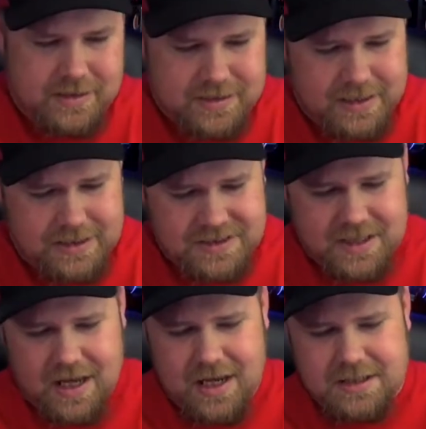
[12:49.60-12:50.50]
it's like the
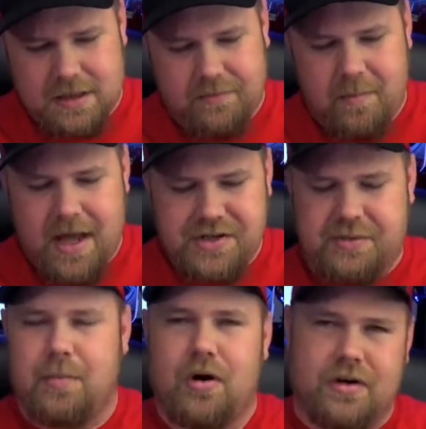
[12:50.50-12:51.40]
size of a
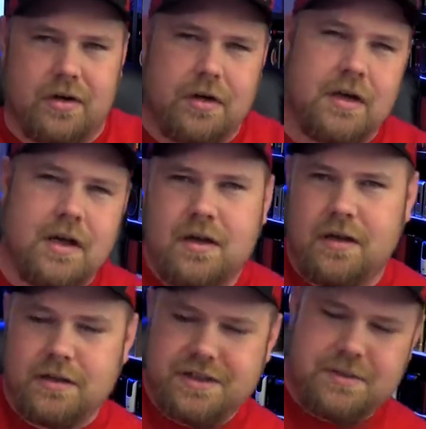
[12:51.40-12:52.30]
magic marker.
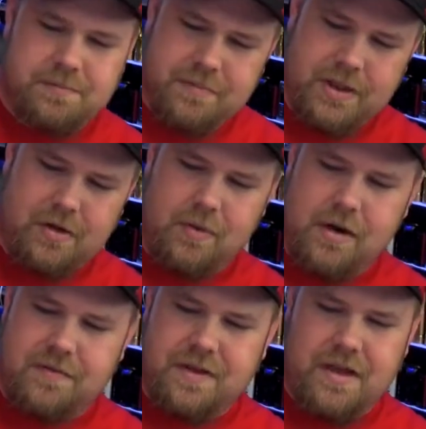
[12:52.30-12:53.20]
Just,
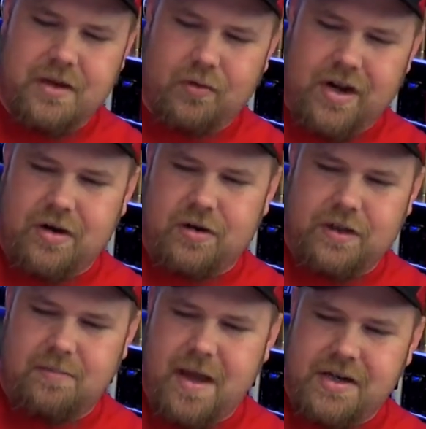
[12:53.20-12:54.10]
one of the
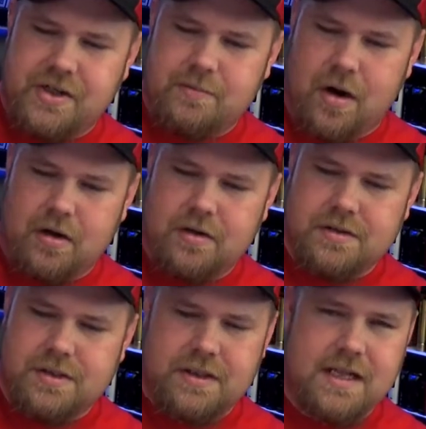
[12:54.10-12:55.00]
Crayola magic
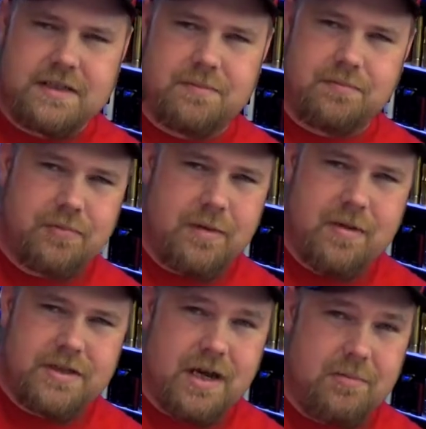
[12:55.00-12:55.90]
markers. That's pretty
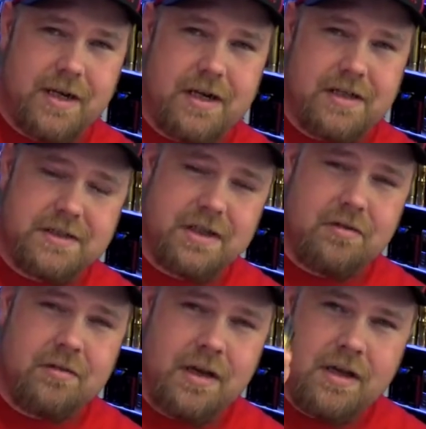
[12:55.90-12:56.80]
much how big it is.
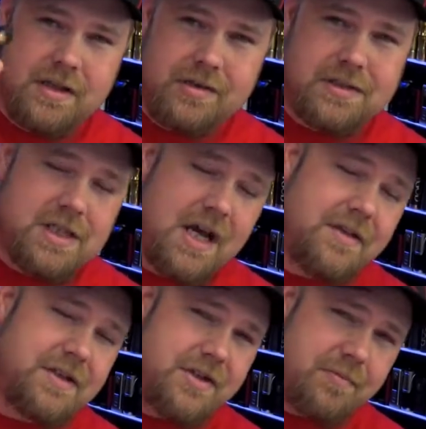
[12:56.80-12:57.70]
So you could slide
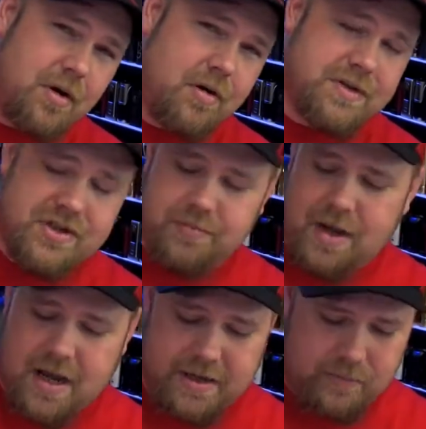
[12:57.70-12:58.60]
this in your purse, in your
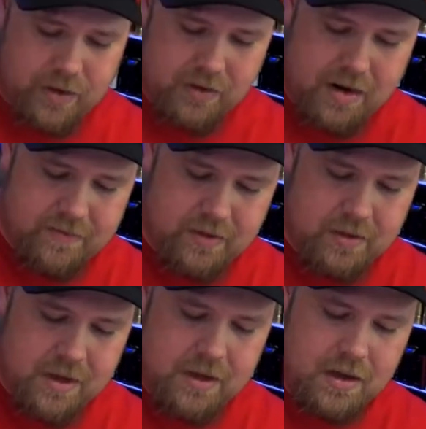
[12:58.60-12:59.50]
pocket,
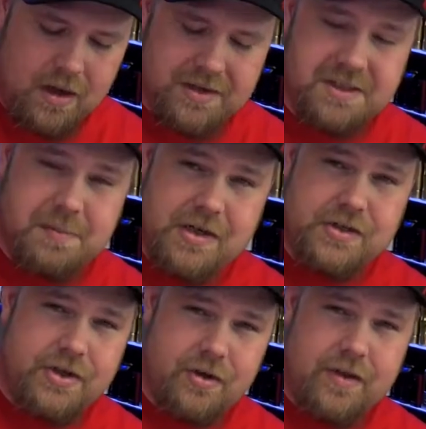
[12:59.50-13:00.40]
wherever. Just be
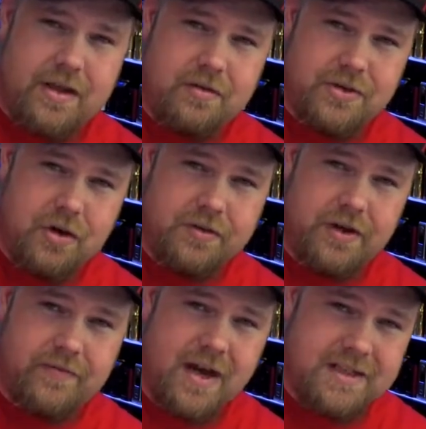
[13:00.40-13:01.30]
sure that you turn the
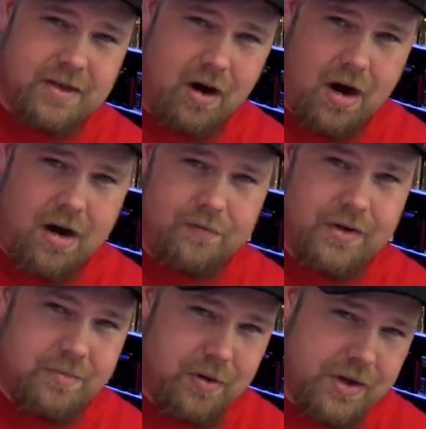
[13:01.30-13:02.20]
device off
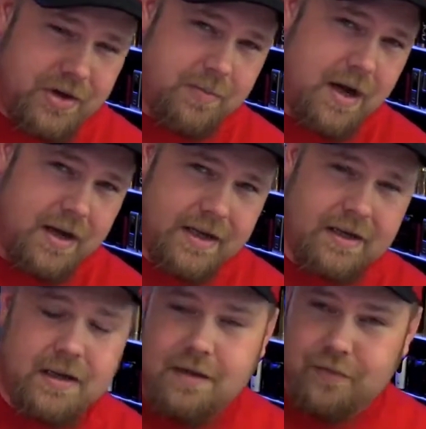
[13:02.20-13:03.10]
when you put it in your
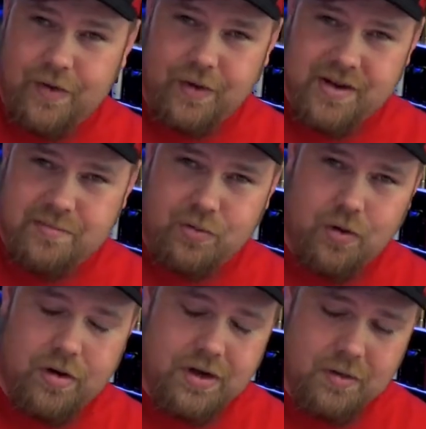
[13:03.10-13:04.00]
pocket. Very
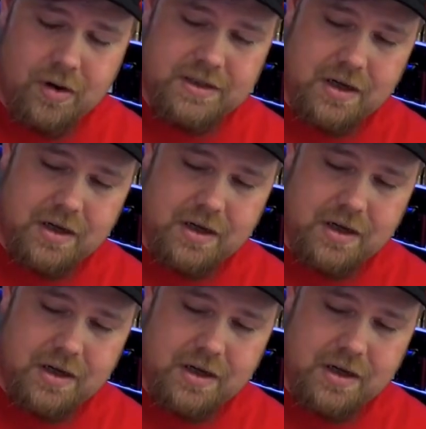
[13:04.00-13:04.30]
important. You don't want it to